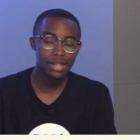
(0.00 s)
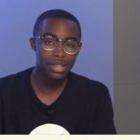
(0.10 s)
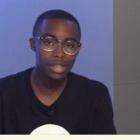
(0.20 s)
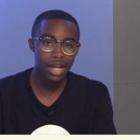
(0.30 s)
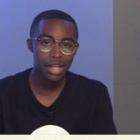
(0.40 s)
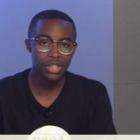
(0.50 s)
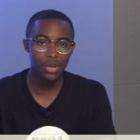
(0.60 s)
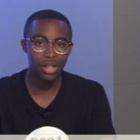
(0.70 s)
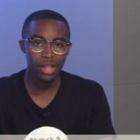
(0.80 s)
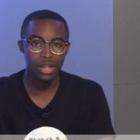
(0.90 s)
today
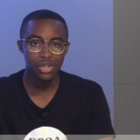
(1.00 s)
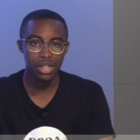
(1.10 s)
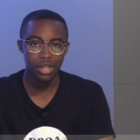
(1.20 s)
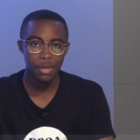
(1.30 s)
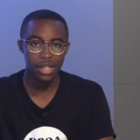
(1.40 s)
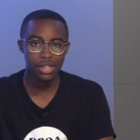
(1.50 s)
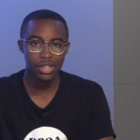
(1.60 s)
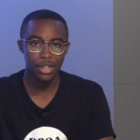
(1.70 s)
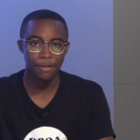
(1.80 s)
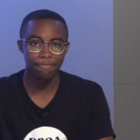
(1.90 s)
during lunch in the Media Center.